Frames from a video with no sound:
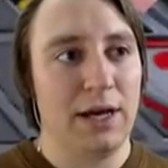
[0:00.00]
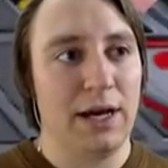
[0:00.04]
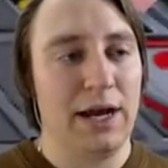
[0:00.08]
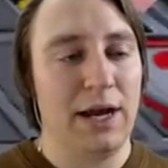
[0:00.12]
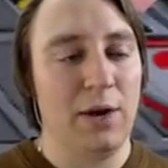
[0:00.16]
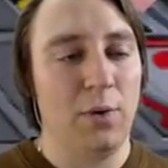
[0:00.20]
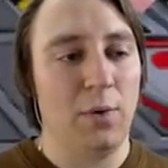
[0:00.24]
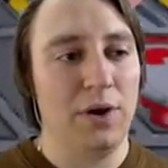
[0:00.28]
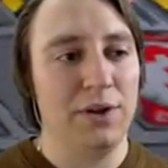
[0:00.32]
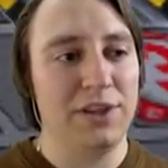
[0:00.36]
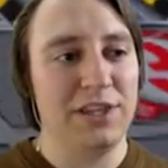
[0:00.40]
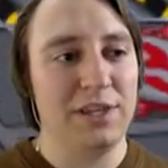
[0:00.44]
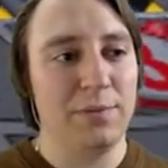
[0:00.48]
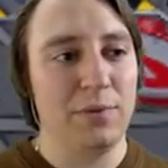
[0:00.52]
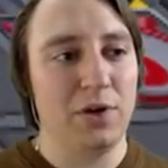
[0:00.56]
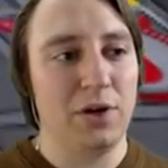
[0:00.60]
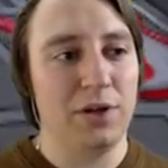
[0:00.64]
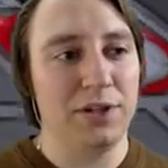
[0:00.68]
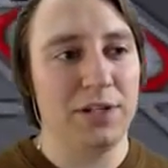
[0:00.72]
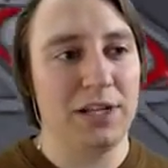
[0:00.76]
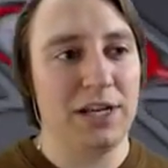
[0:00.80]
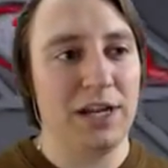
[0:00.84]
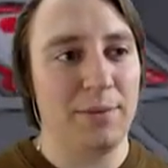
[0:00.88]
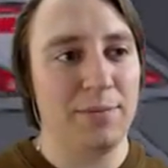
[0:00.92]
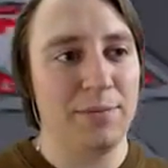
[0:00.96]
I want them
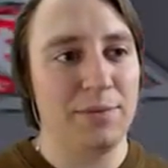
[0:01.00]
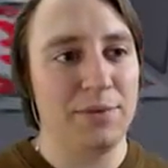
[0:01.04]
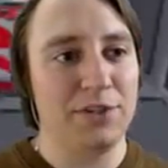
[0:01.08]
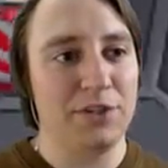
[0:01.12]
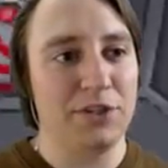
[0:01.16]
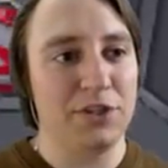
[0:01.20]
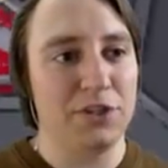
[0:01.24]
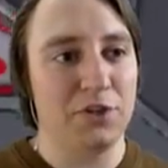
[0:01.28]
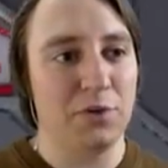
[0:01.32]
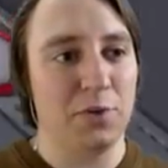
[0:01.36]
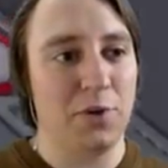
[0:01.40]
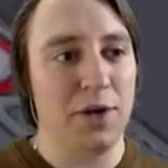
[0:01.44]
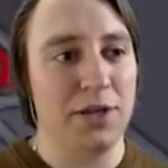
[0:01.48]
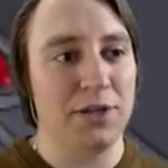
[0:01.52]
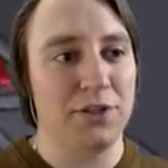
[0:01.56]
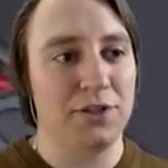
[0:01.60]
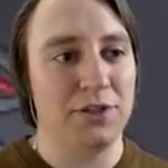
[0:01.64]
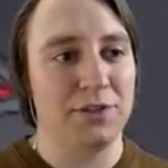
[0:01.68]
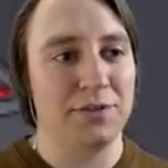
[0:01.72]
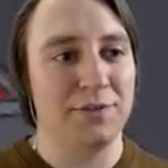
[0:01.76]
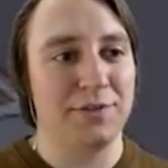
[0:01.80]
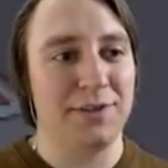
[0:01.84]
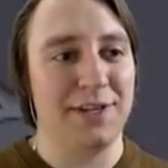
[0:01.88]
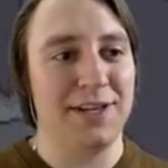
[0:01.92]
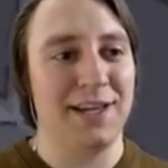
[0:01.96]
all to come to
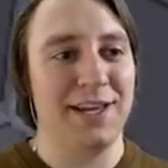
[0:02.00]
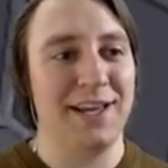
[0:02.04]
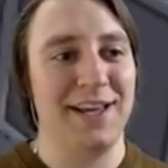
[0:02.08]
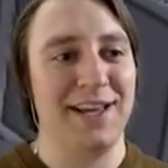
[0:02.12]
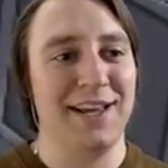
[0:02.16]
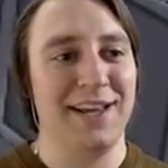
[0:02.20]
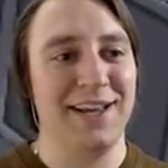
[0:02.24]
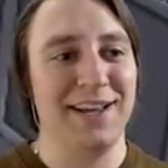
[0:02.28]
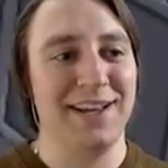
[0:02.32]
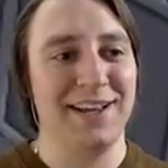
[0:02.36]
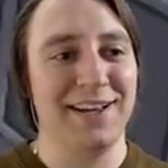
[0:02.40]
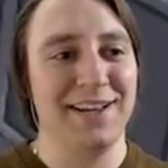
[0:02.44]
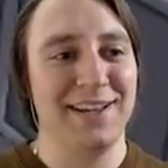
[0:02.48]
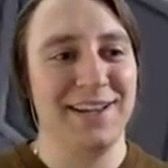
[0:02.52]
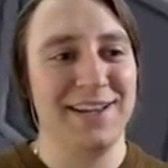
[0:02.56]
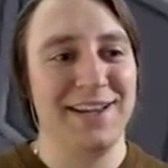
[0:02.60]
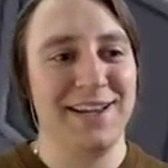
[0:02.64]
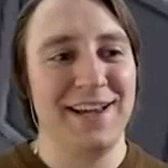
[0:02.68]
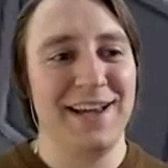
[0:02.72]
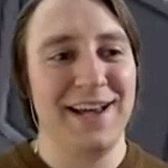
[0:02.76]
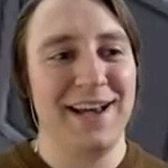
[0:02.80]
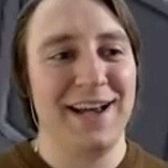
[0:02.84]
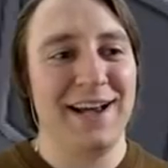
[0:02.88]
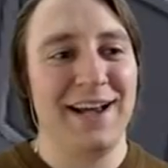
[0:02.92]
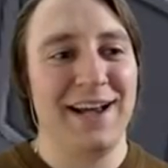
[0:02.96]
Switch.
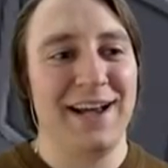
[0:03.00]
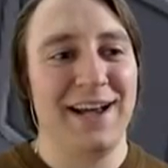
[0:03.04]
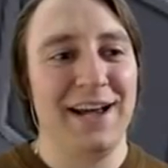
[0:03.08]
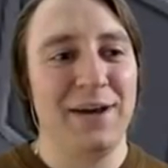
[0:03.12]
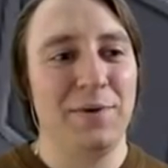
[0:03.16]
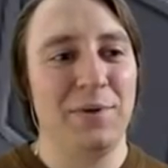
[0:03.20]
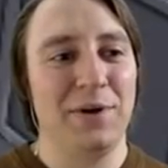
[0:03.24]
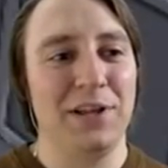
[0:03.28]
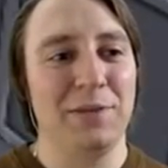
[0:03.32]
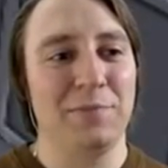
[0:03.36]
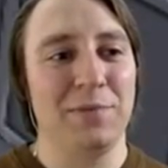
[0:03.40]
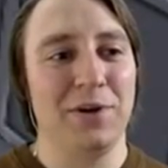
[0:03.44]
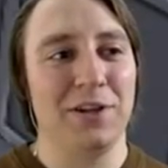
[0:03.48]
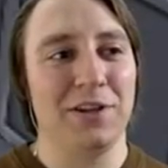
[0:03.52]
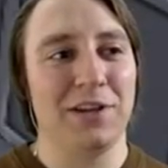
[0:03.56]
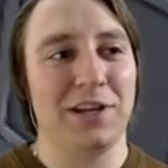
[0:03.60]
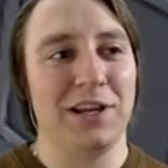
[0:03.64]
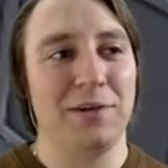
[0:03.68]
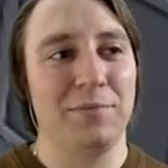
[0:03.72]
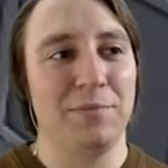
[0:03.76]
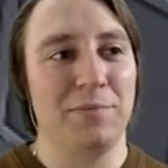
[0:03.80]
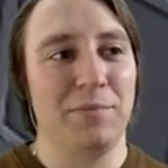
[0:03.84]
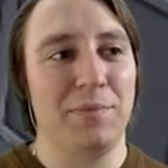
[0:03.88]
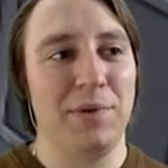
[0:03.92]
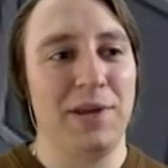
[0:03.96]
I want them all to
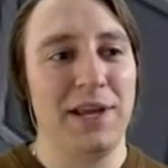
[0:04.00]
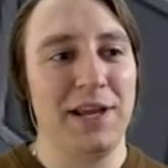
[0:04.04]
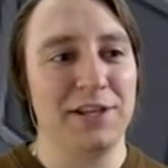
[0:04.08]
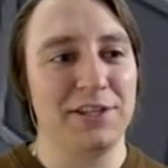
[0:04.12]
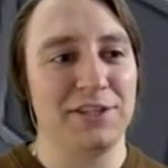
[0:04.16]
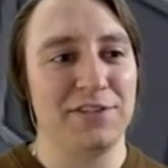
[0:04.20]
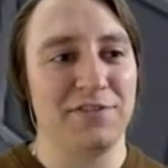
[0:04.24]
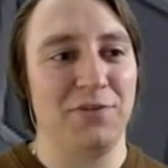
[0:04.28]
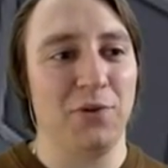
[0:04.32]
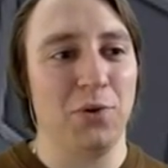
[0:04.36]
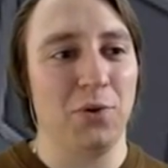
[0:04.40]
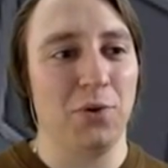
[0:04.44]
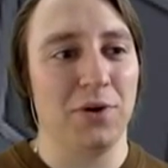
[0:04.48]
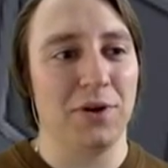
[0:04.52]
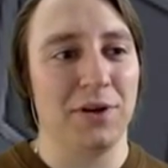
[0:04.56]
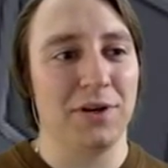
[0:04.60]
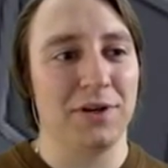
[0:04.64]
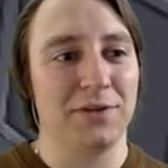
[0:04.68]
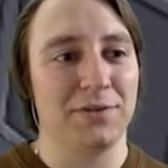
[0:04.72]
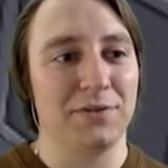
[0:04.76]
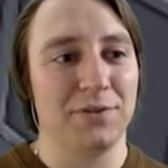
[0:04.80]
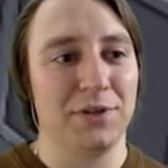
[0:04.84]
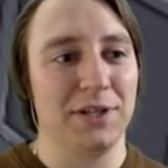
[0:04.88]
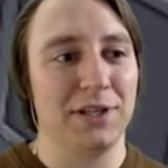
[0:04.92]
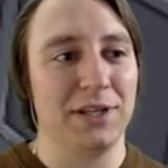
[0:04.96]
come to PS4,
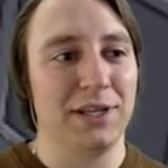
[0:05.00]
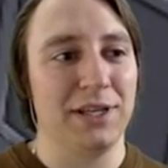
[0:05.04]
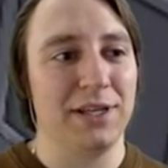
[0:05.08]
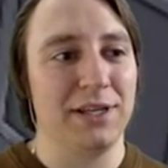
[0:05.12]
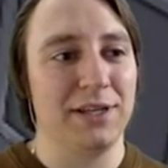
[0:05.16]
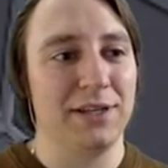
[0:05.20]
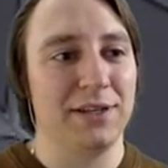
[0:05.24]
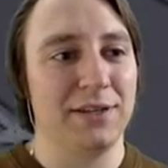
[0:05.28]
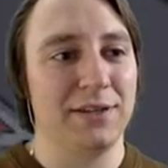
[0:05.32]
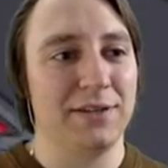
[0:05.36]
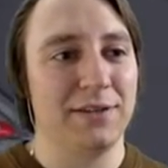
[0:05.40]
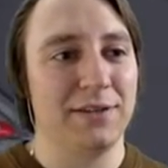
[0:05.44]
really.